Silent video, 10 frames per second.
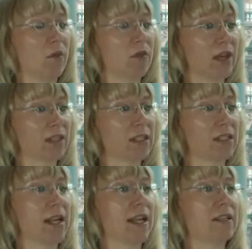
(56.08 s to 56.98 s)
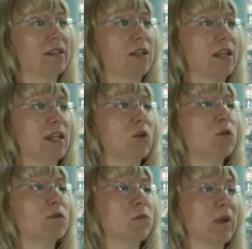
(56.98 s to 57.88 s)
That said, the
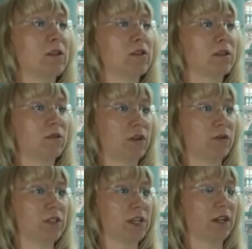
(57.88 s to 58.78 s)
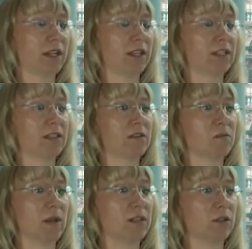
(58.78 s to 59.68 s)
Court of Appeals of the Federal Circuit has
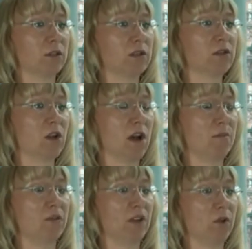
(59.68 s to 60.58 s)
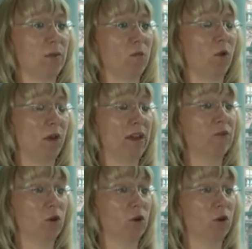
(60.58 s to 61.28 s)
spent a lot of time developing what they've